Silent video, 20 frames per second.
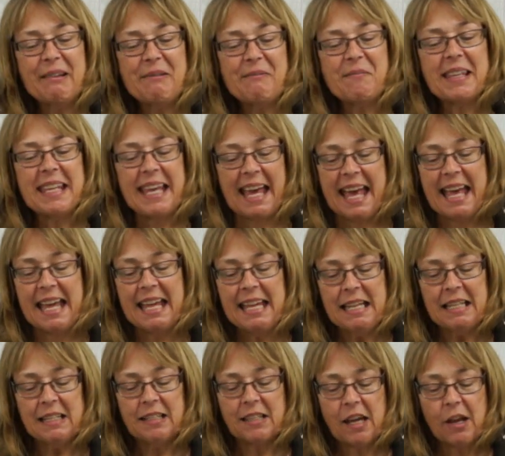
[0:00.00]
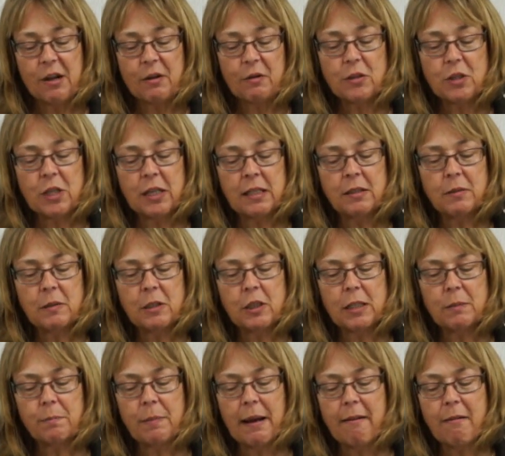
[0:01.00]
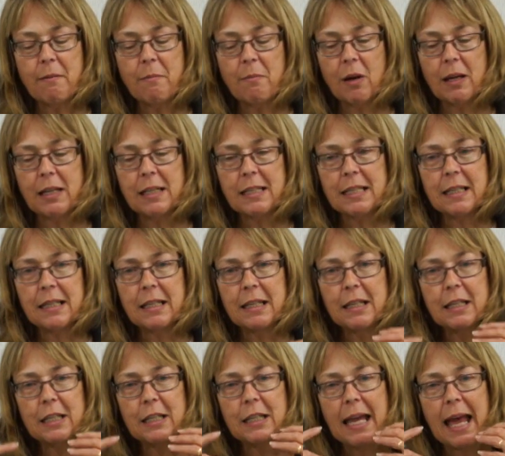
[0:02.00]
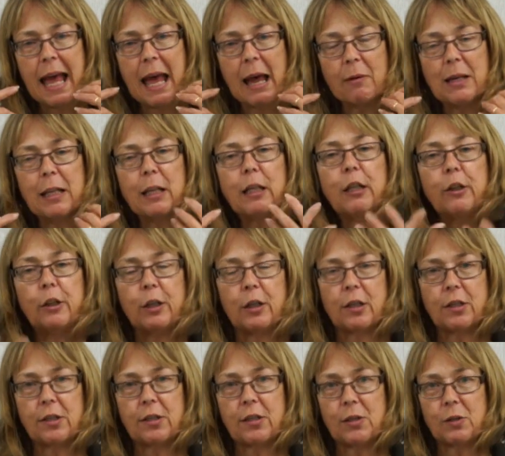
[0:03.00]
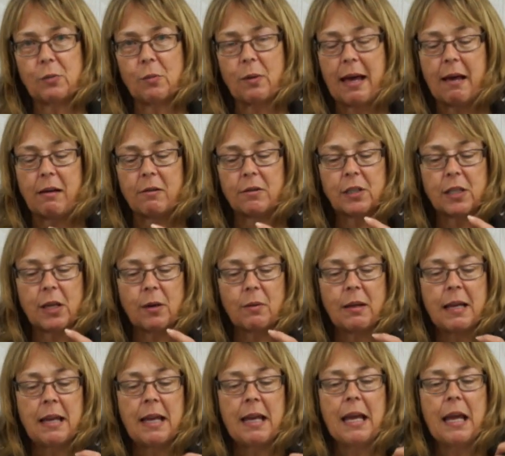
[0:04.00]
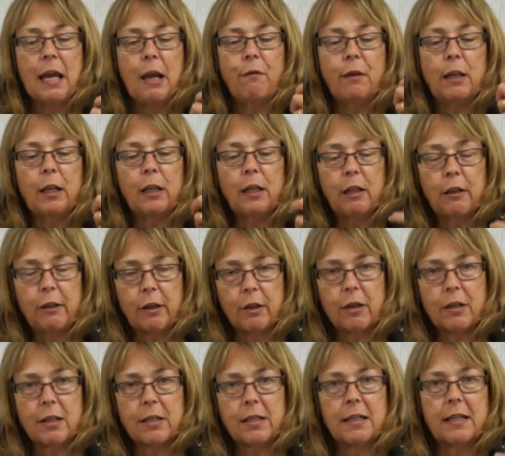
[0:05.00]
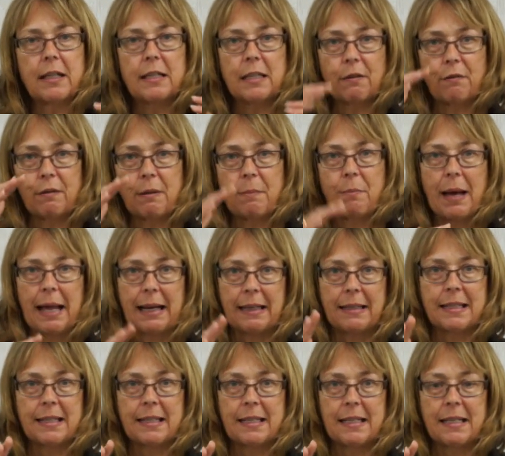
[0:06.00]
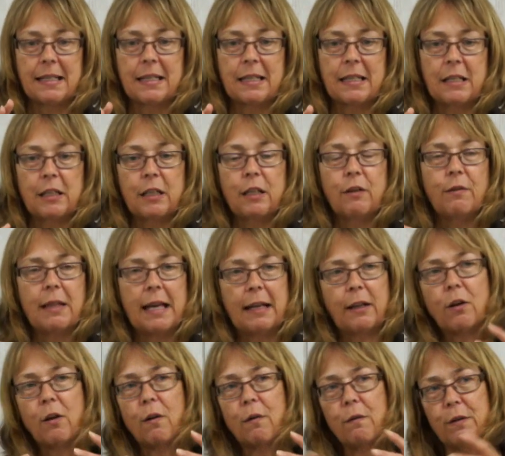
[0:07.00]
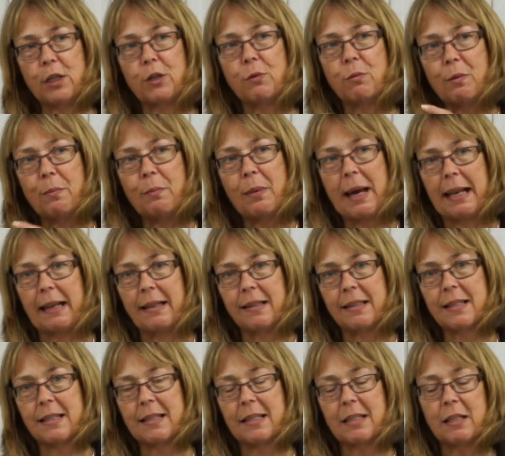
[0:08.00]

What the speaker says: yeah, so just bear in mind how it looks as well. So if it looks as if it balances, you've then got visual balance.